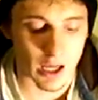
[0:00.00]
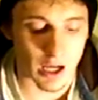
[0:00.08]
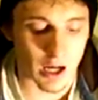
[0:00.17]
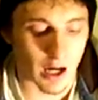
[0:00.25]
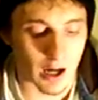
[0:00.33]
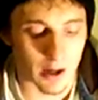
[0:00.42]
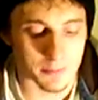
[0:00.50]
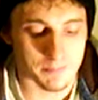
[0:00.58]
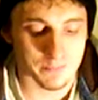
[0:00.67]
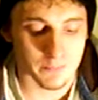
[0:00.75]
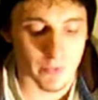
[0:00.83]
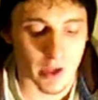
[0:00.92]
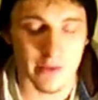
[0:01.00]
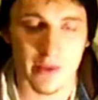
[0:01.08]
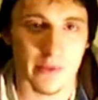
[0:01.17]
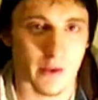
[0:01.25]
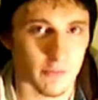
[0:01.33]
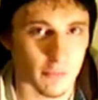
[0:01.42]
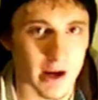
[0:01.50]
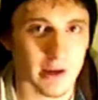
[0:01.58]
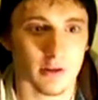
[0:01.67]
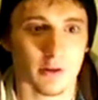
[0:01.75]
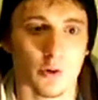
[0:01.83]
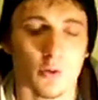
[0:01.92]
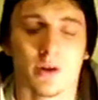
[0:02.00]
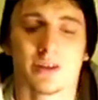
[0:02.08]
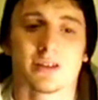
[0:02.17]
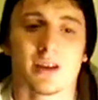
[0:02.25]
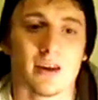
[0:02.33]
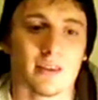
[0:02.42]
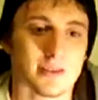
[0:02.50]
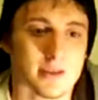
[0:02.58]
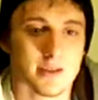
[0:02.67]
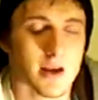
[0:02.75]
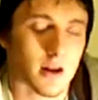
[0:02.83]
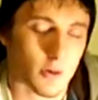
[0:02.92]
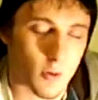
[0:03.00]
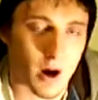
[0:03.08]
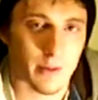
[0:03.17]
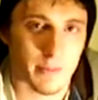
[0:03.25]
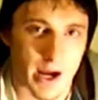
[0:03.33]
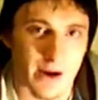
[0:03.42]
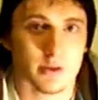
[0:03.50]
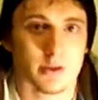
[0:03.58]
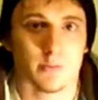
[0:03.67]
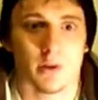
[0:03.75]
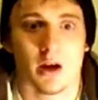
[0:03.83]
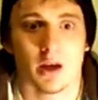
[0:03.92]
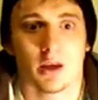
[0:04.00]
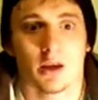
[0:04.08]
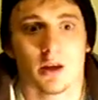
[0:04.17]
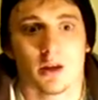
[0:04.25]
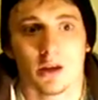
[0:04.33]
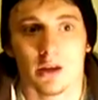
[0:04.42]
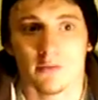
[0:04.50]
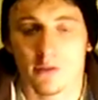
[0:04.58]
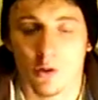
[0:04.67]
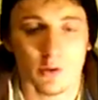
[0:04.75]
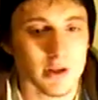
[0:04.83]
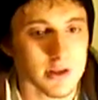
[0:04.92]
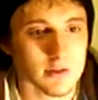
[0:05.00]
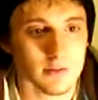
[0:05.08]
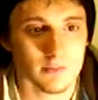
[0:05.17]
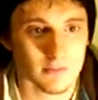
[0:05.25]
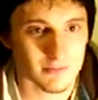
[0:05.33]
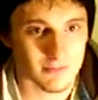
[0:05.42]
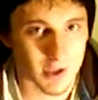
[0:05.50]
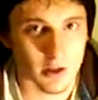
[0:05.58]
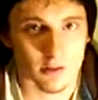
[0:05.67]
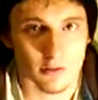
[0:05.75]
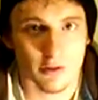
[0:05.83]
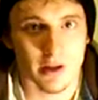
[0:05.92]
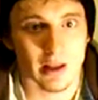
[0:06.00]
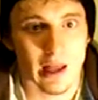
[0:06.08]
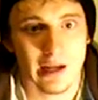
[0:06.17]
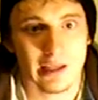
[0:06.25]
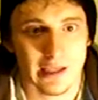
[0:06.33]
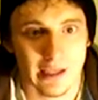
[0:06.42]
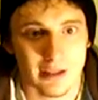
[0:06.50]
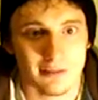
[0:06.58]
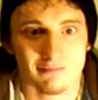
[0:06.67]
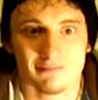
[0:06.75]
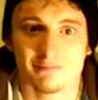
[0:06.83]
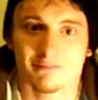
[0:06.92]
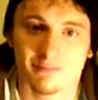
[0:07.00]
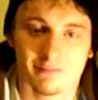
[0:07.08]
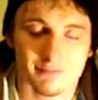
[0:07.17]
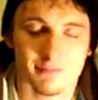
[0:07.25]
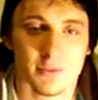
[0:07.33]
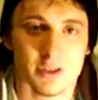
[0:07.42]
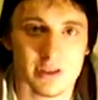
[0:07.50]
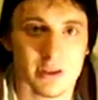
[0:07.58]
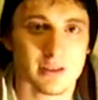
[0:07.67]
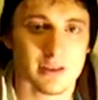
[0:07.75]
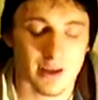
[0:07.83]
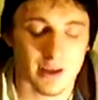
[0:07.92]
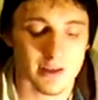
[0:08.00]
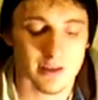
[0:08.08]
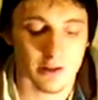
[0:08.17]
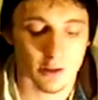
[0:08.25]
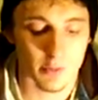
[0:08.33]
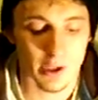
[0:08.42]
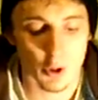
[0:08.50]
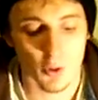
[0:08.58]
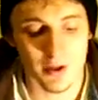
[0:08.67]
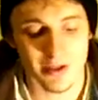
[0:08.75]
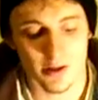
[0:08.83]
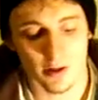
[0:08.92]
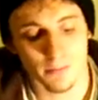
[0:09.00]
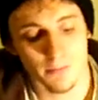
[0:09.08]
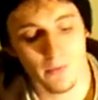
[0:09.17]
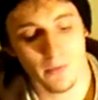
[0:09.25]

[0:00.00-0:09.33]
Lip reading: And then the regular noise, this is not a quiet power supply. Even though it doesn't, create a lot of heat, it is a little bit noisier.